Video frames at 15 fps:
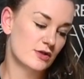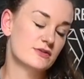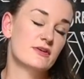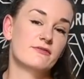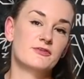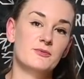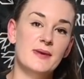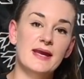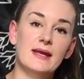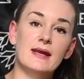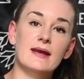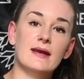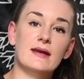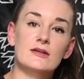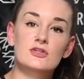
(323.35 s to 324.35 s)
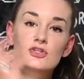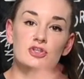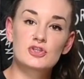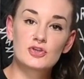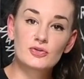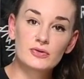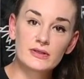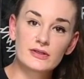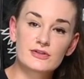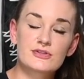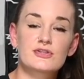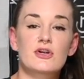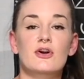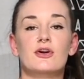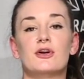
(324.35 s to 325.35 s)
So if you're making a 2-liter
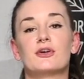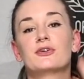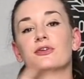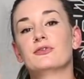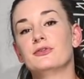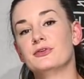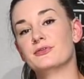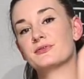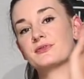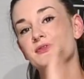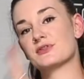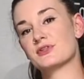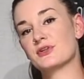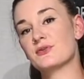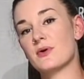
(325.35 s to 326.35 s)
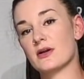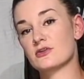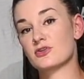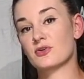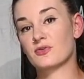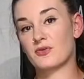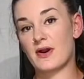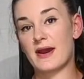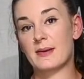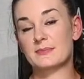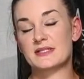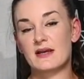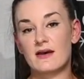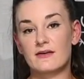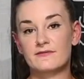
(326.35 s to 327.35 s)
starter, you'll use 200
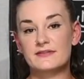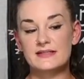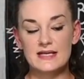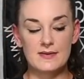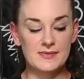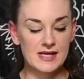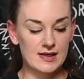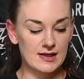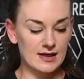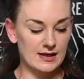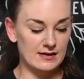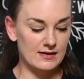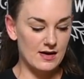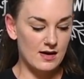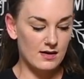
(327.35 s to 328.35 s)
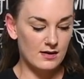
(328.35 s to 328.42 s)
grams of DME in it.